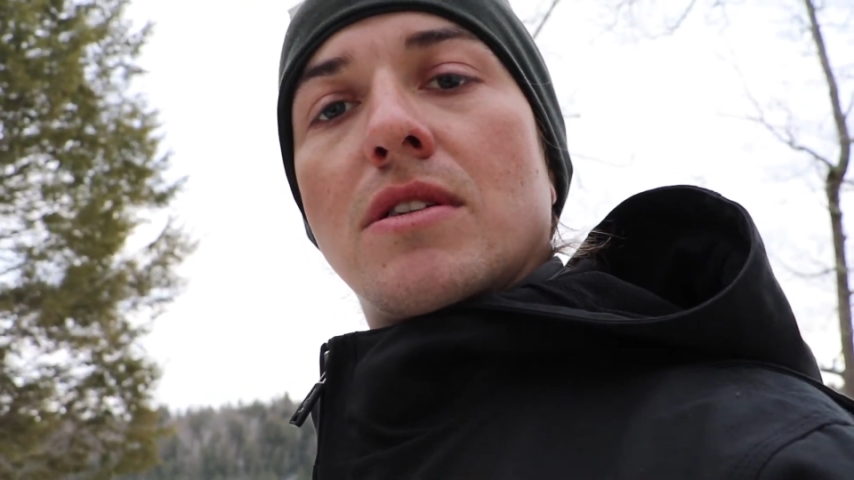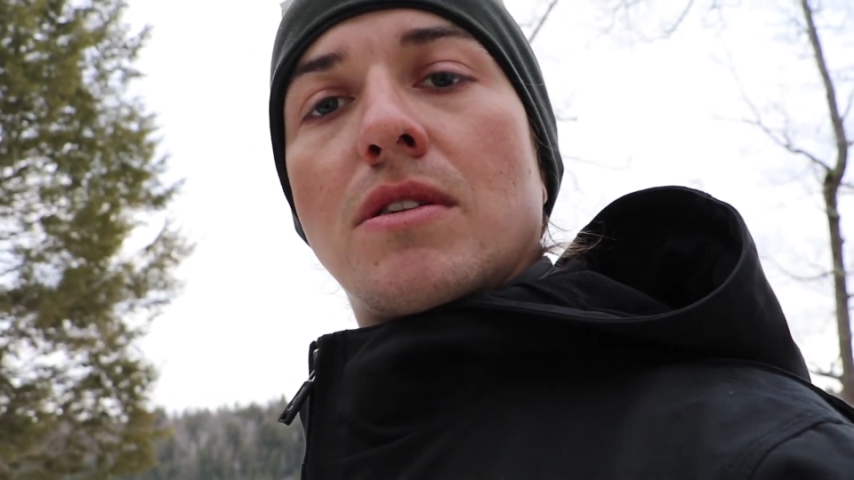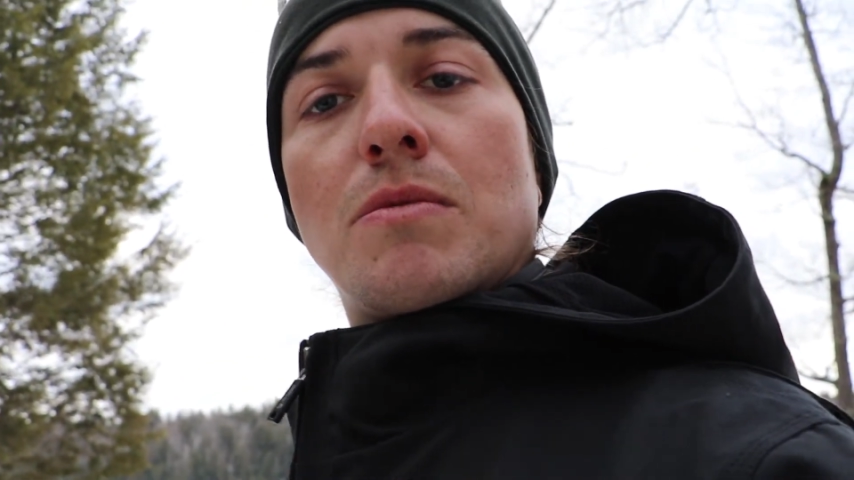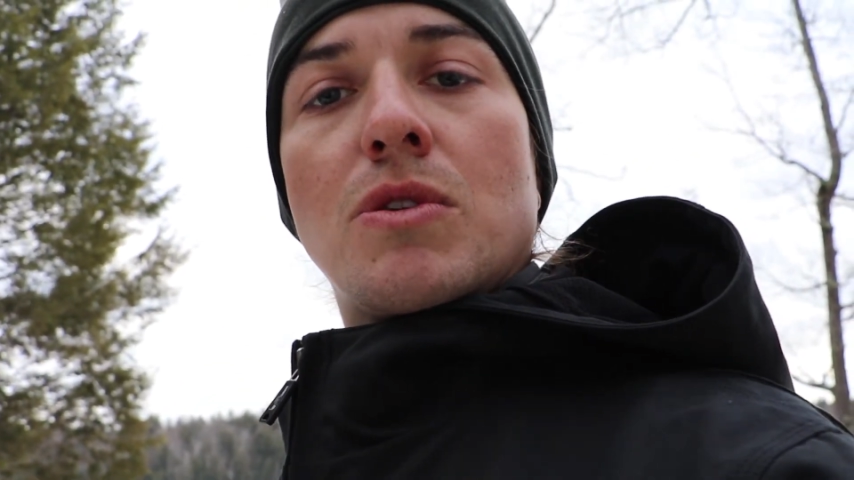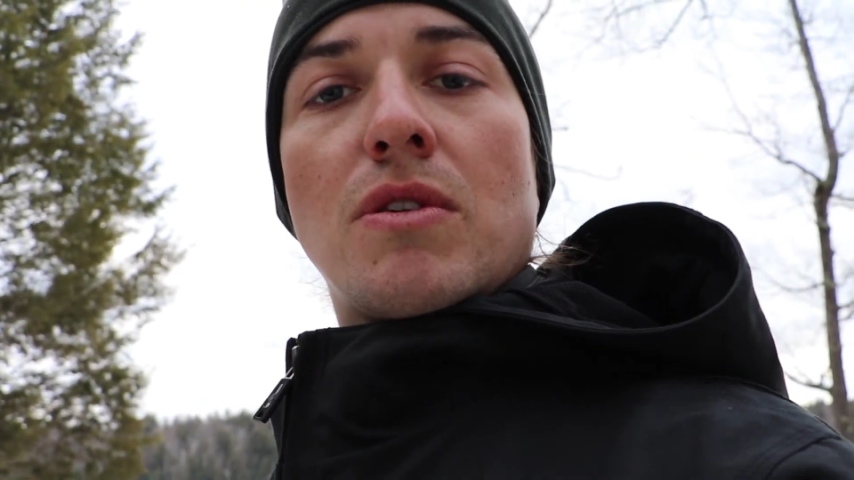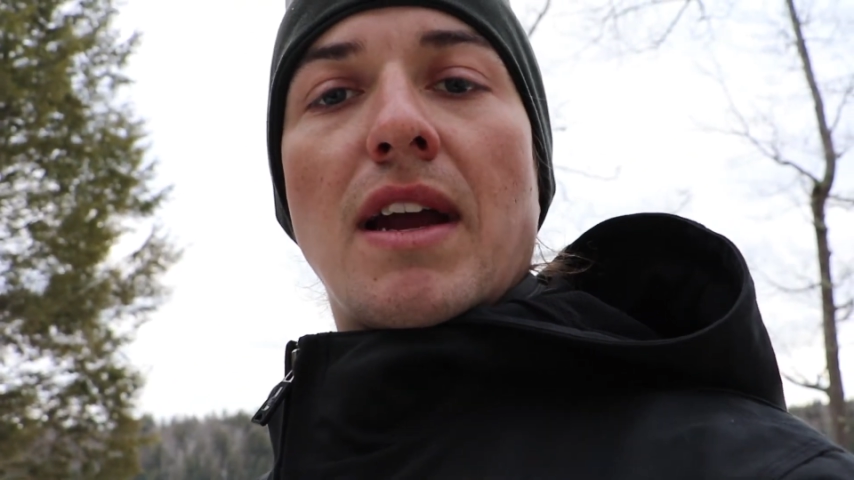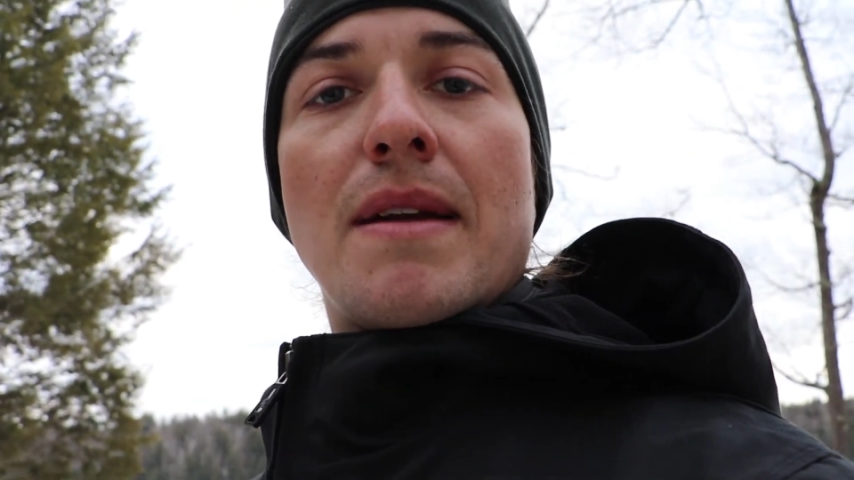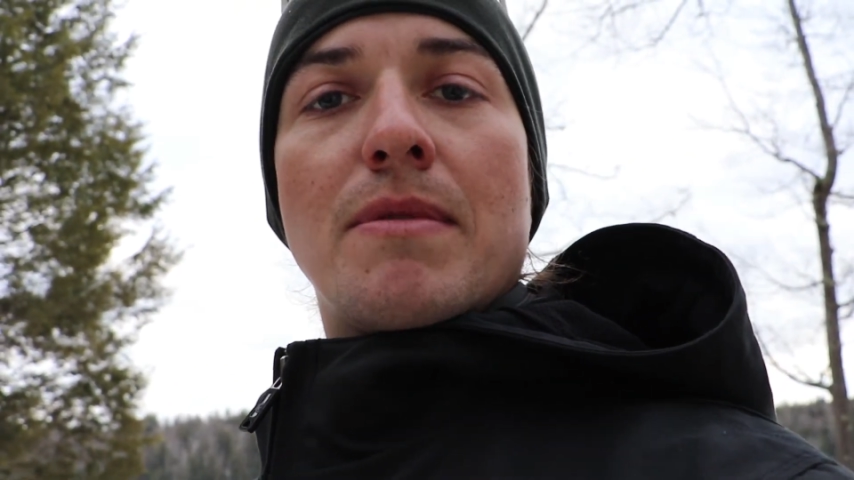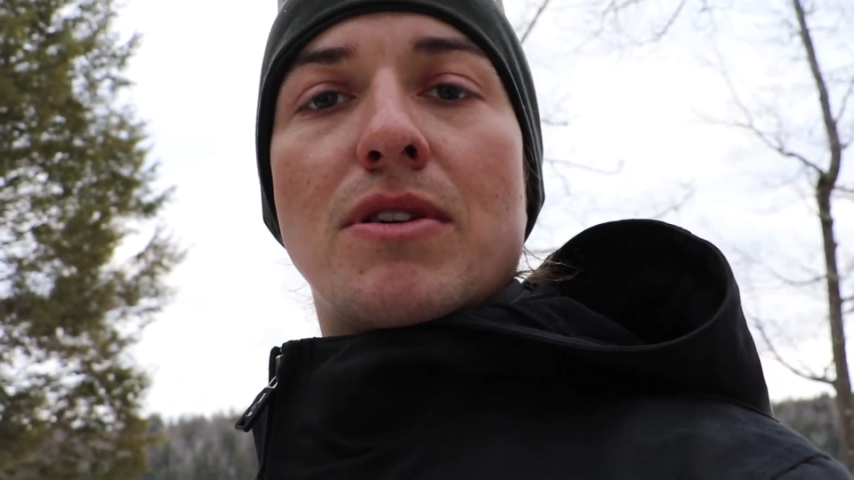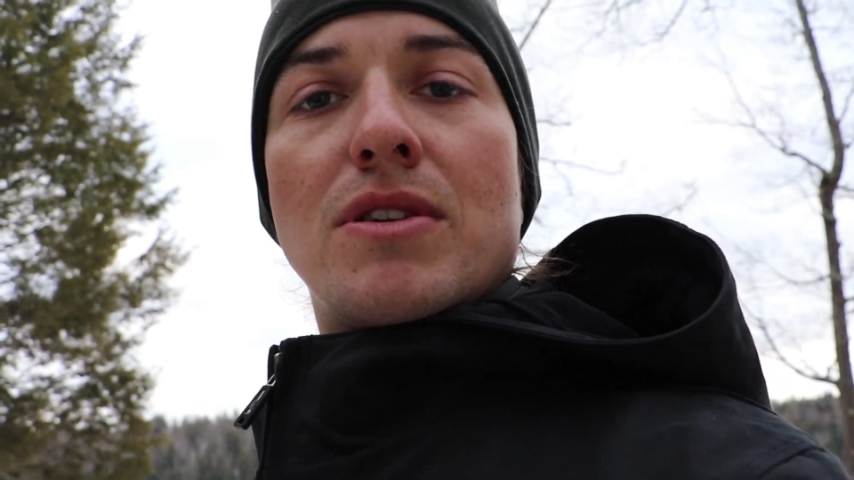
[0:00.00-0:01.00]

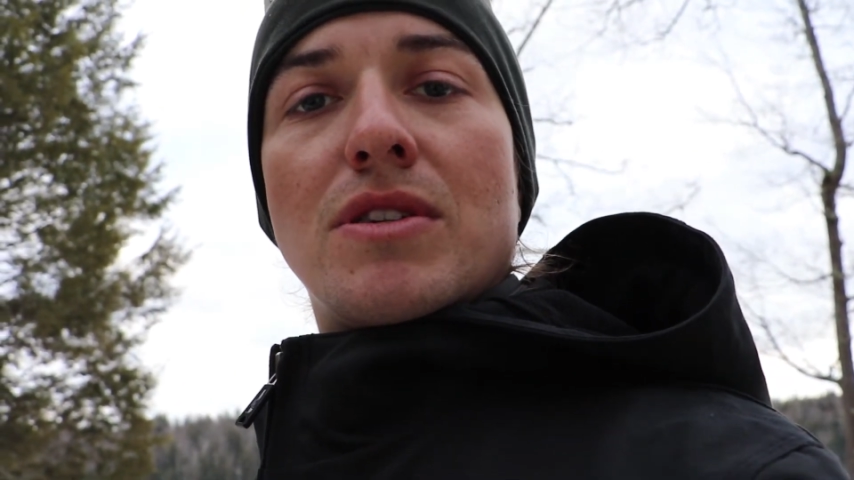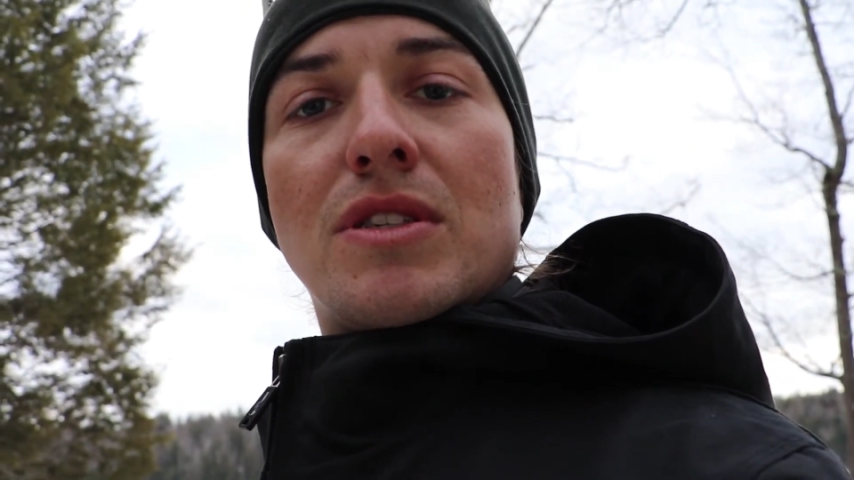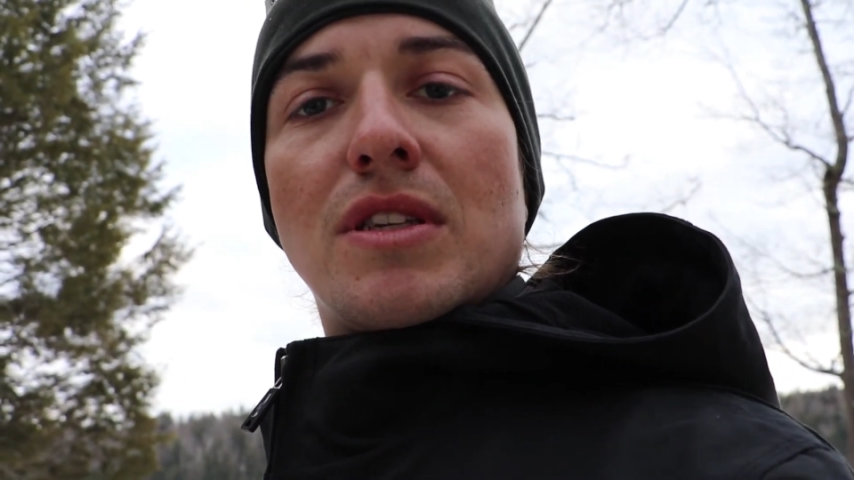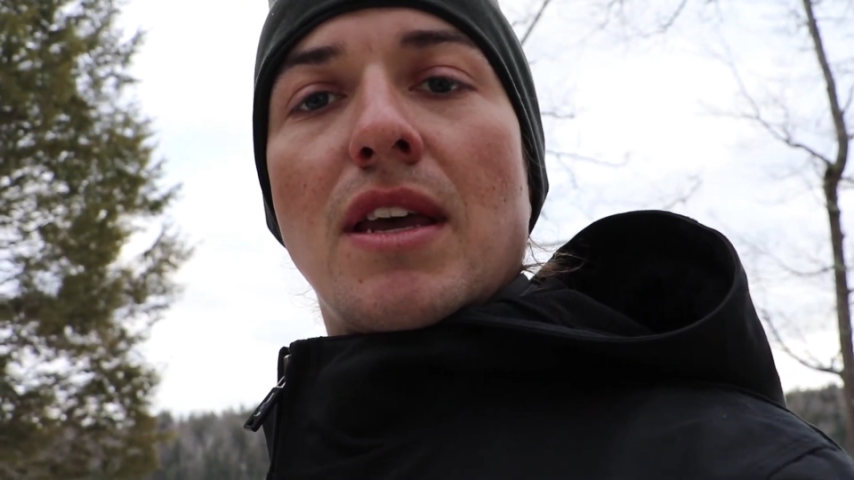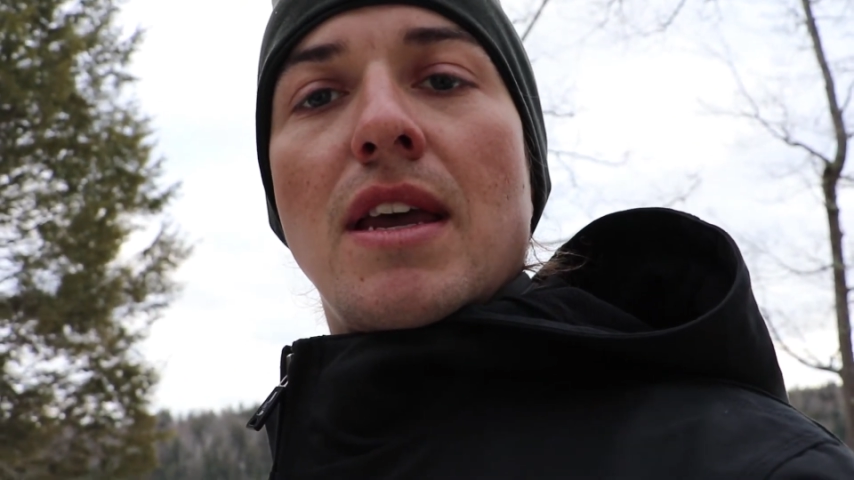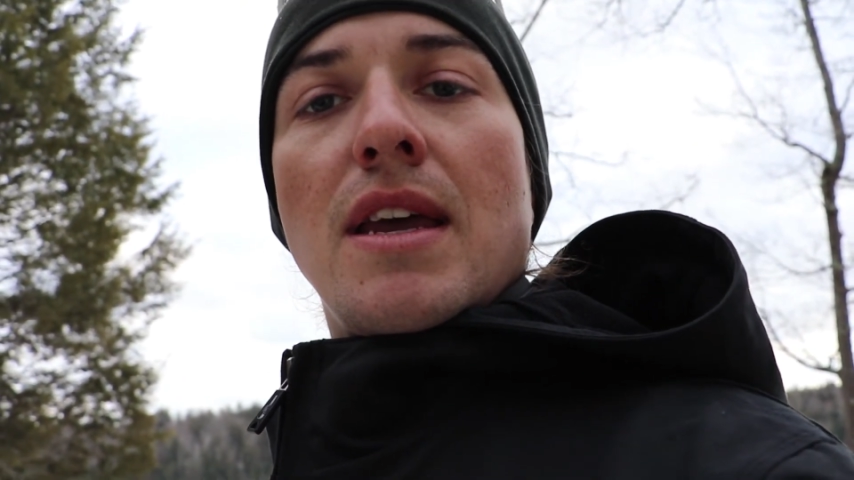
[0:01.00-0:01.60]
subscribers